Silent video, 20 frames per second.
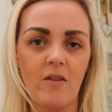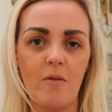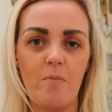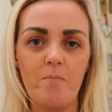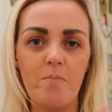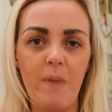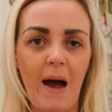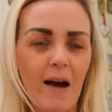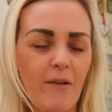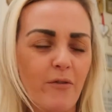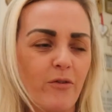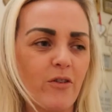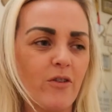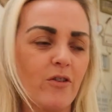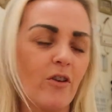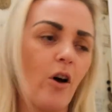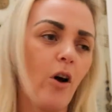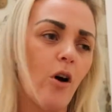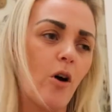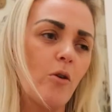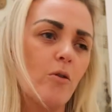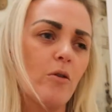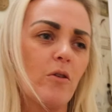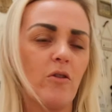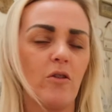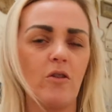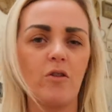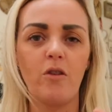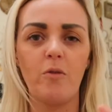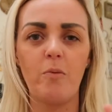and bath
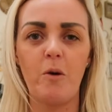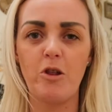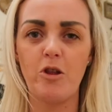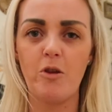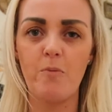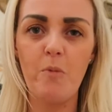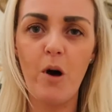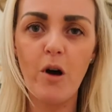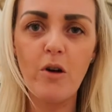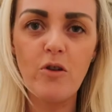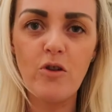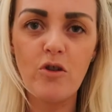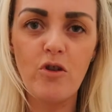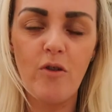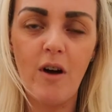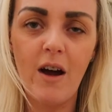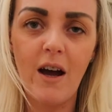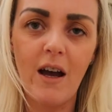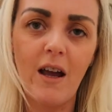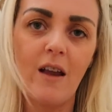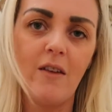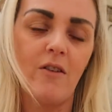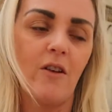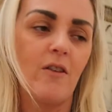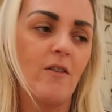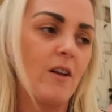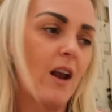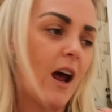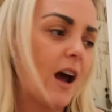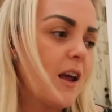salts and special
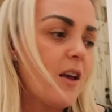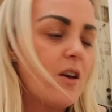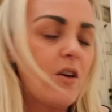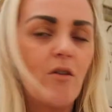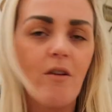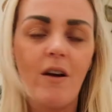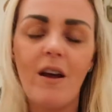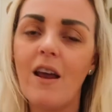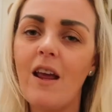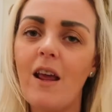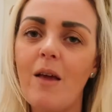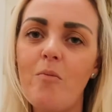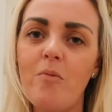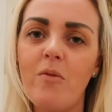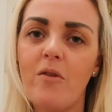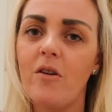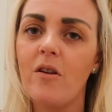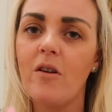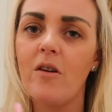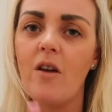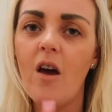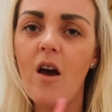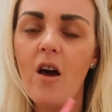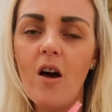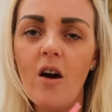moisturizers and eye creams and